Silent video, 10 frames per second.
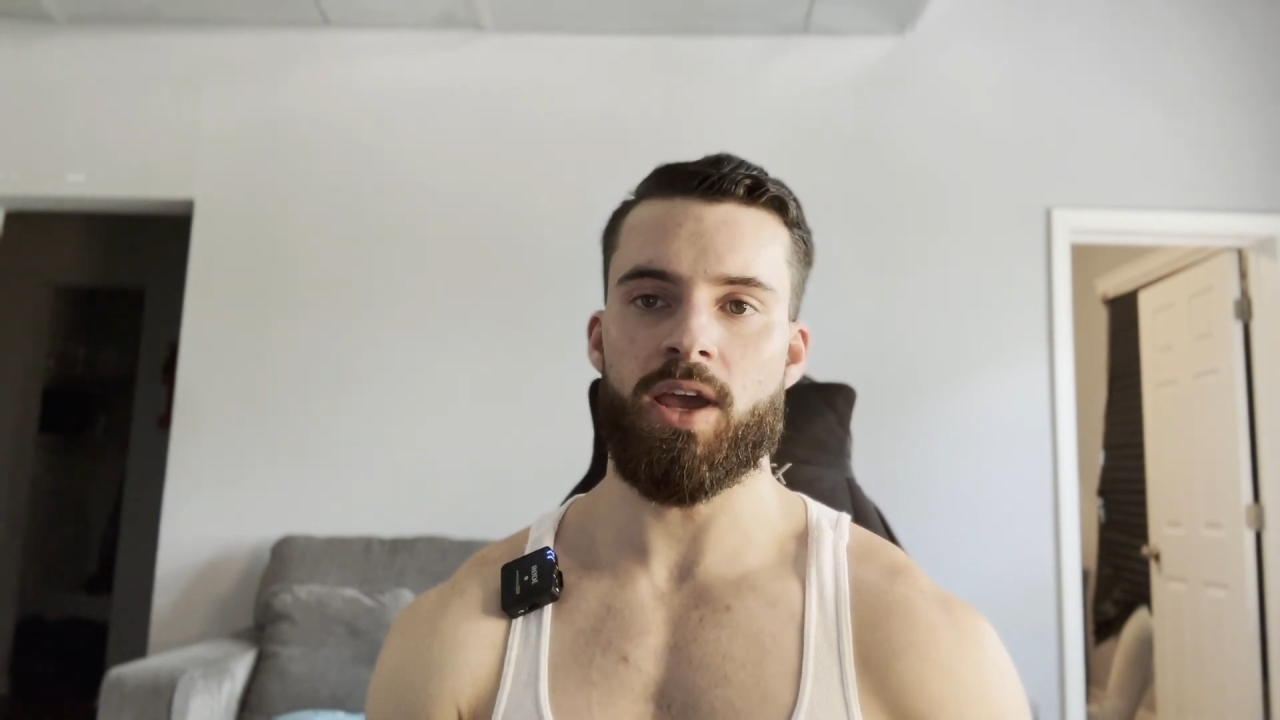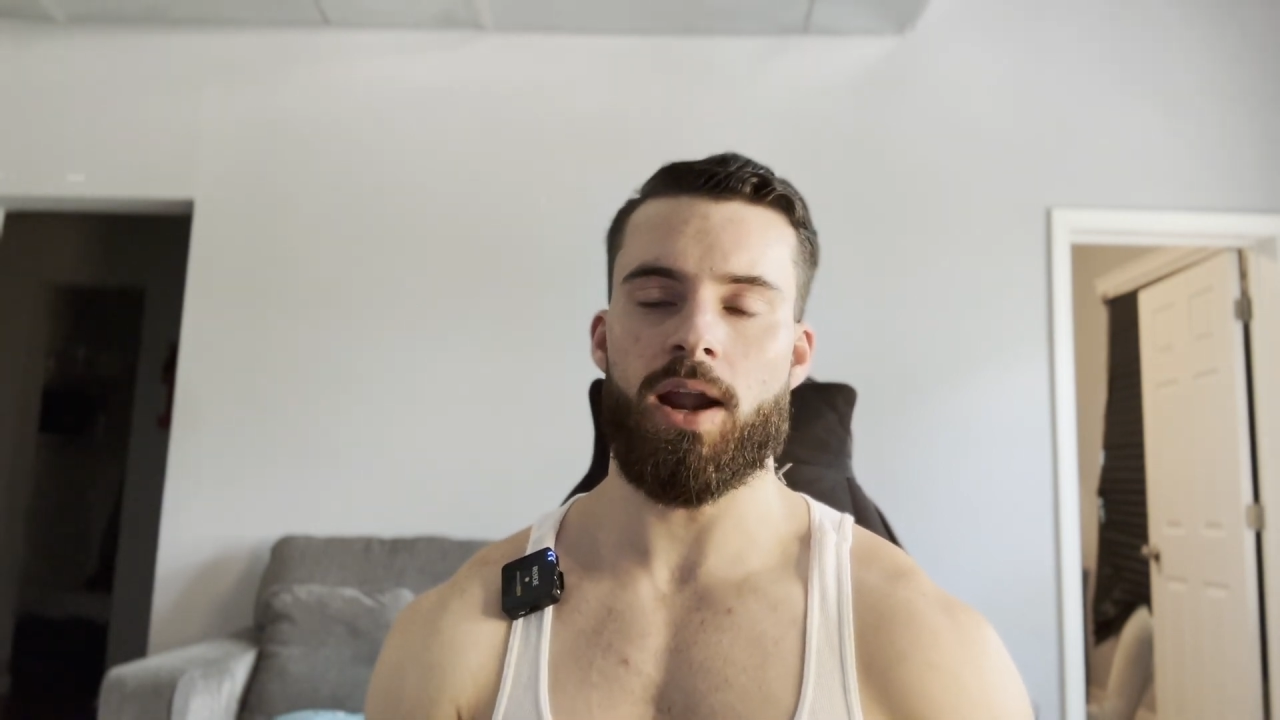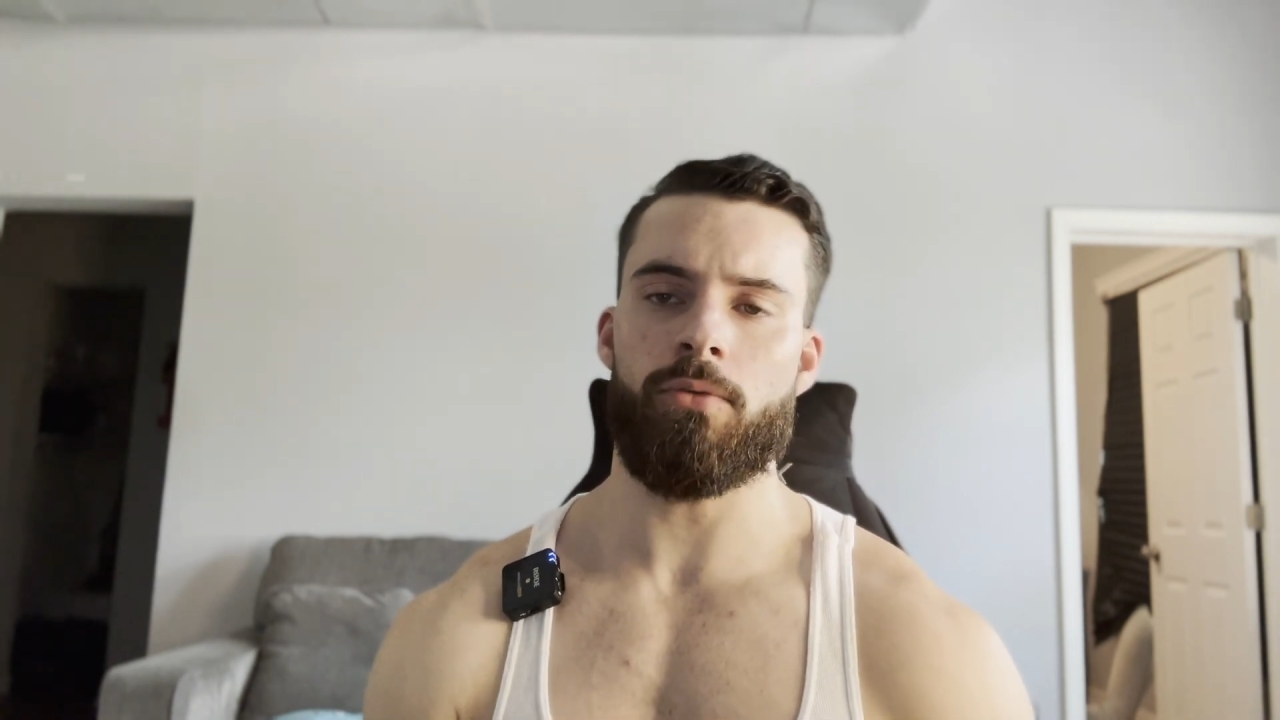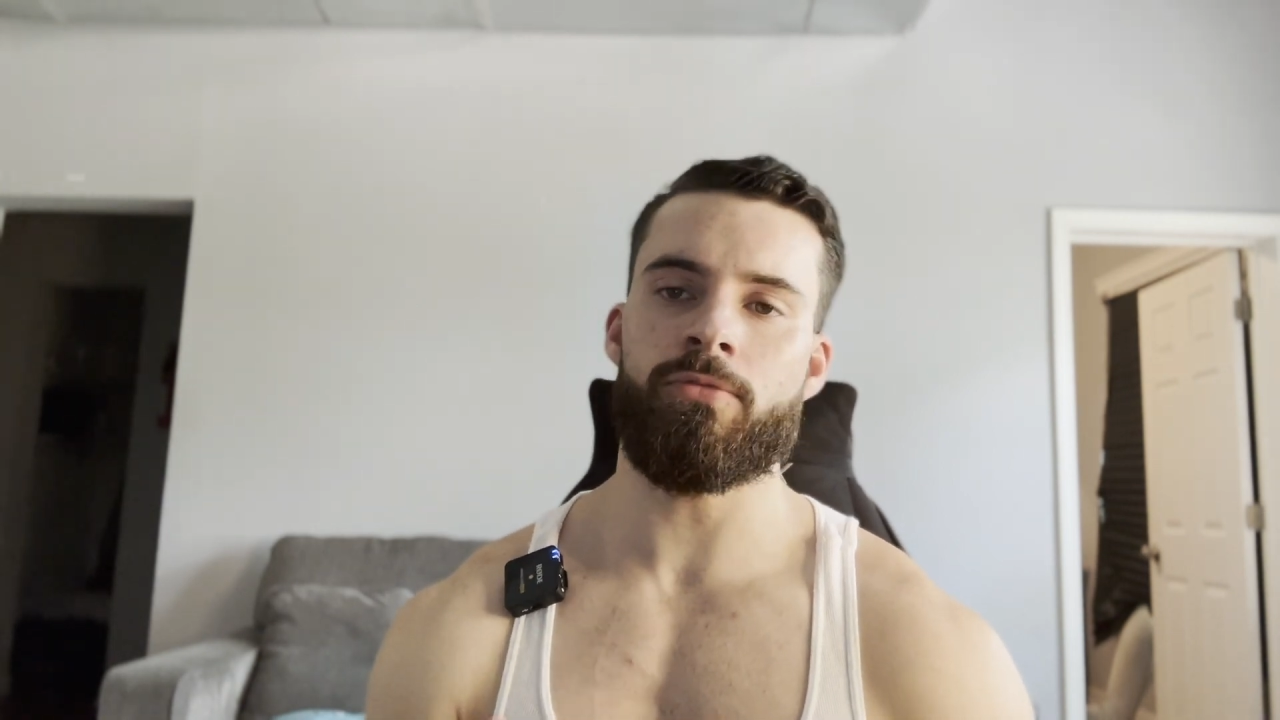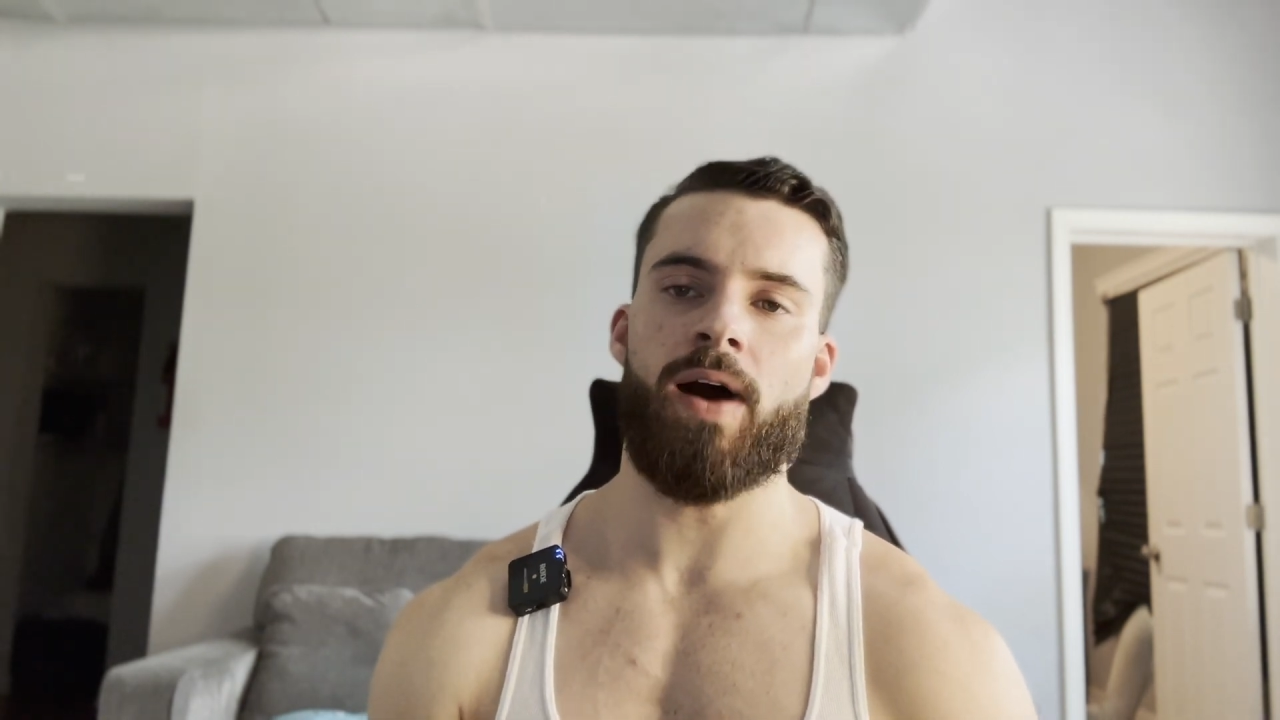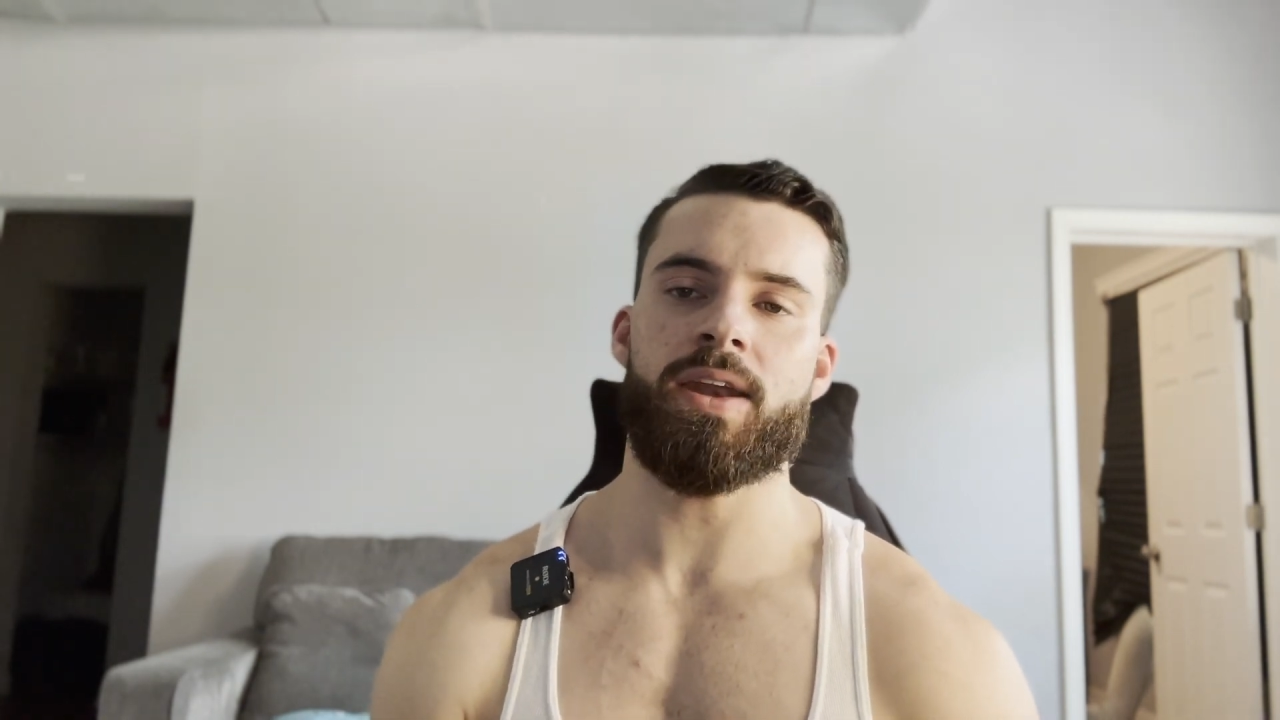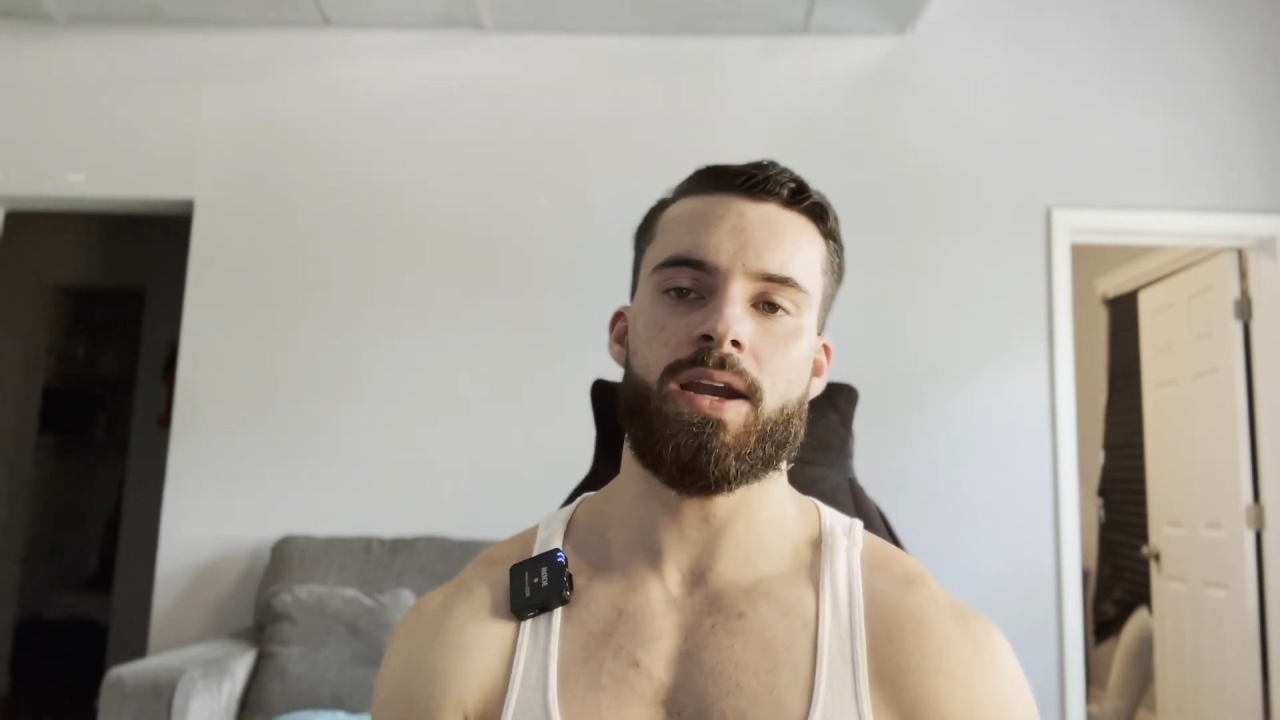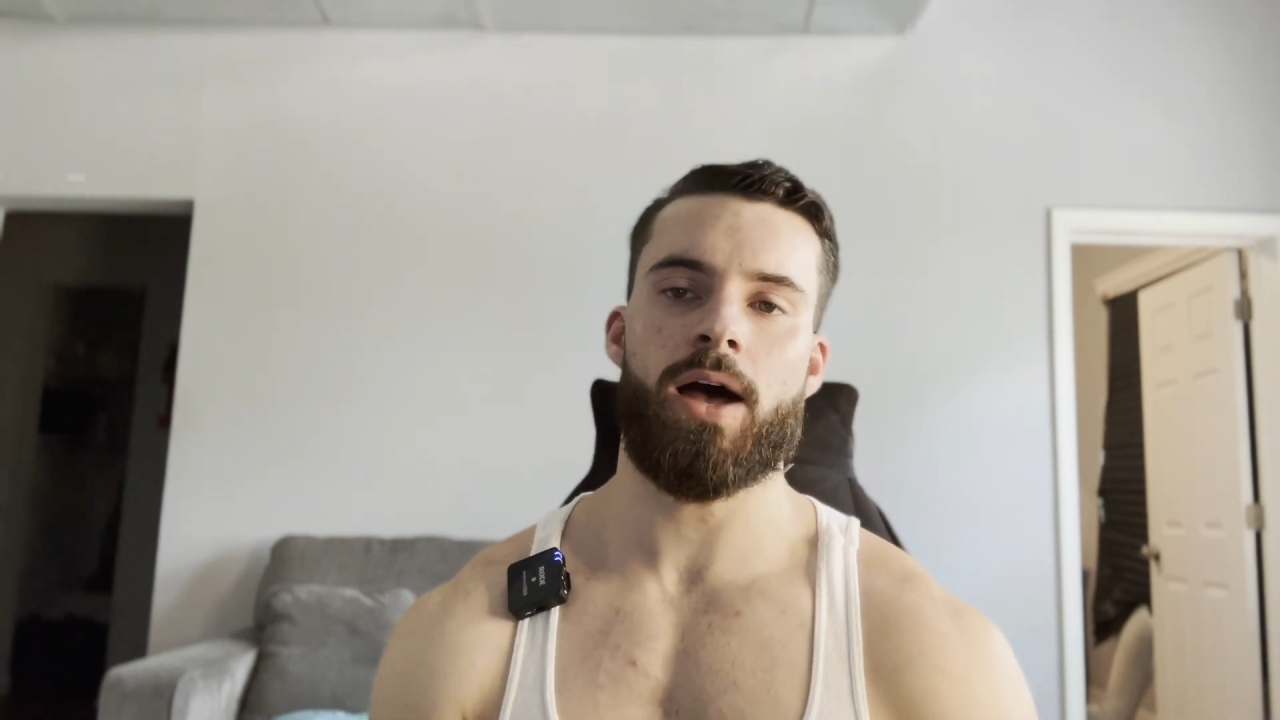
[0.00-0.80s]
And I'm finding